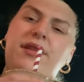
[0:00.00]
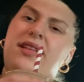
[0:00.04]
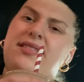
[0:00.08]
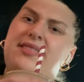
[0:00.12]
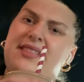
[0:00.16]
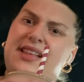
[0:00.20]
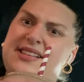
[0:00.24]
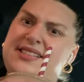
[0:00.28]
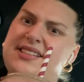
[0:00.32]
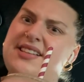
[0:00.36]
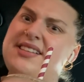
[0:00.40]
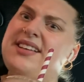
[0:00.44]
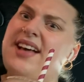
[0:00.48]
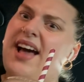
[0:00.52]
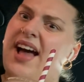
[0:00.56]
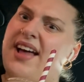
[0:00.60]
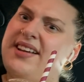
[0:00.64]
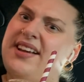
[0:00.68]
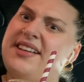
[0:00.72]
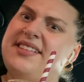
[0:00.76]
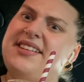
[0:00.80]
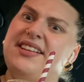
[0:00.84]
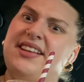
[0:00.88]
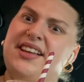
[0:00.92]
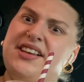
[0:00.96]
This is kind
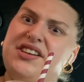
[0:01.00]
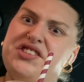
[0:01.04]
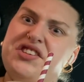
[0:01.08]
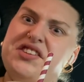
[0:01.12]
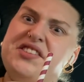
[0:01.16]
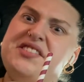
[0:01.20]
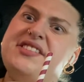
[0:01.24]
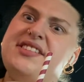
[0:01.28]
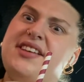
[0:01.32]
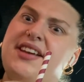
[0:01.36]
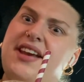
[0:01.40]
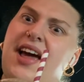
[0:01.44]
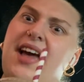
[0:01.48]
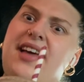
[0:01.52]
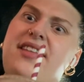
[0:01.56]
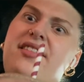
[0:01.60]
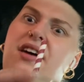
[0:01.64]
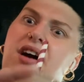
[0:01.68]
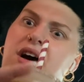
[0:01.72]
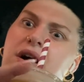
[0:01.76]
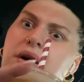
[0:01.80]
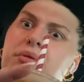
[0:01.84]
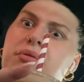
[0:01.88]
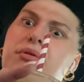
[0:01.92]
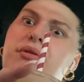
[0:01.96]
of delicious today
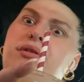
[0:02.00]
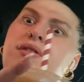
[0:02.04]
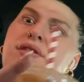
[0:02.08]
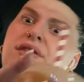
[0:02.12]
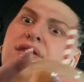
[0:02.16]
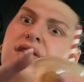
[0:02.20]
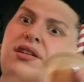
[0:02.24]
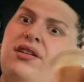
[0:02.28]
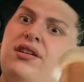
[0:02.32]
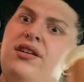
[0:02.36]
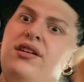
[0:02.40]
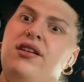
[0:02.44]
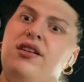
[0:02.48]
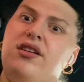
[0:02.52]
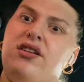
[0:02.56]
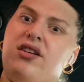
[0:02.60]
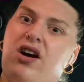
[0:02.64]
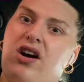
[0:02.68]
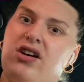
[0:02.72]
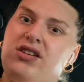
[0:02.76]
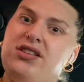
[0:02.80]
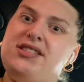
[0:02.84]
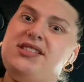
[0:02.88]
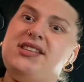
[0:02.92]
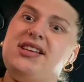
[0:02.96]
though.
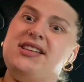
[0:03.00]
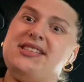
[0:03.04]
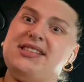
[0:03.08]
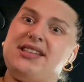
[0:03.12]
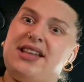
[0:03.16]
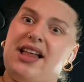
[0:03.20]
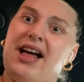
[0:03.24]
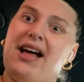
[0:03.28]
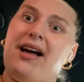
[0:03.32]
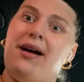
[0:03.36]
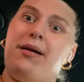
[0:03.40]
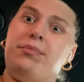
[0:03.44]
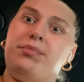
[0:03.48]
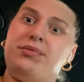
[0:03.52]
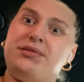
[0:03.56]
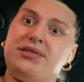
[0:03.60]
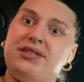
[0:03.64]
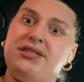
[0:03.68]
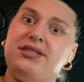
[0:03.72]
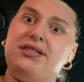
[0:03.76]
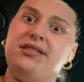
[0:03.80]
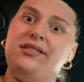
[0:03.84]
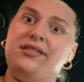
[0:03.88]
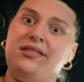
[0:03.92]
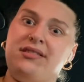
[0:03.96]
Costa slapped.
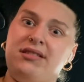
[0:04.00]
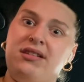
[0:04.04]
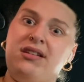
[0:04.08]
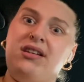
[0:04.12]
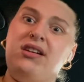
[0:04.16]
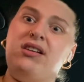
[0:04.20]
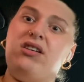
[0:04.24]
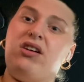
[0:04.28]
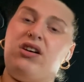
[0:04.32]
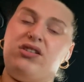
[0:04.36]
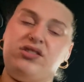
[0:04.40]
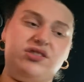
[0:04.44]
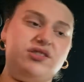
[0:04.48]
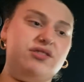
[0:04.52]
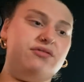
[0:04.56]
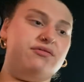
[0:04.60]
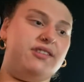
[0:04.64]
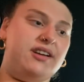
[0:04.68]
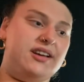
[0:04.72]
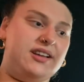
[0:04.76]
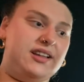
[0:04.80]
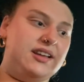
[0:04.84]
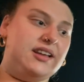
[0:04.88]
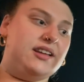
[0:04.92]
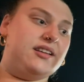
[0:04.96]
Costa
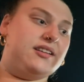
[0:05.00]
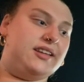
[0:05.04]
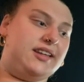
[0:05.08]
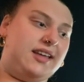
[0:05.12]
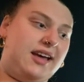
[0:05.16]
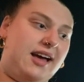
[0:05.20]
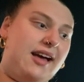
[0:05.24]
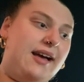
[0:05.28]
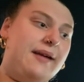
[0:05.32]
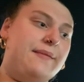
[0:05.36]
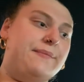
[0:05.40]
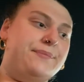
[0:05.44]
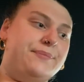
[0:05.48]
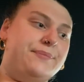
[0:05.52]
really, yeah.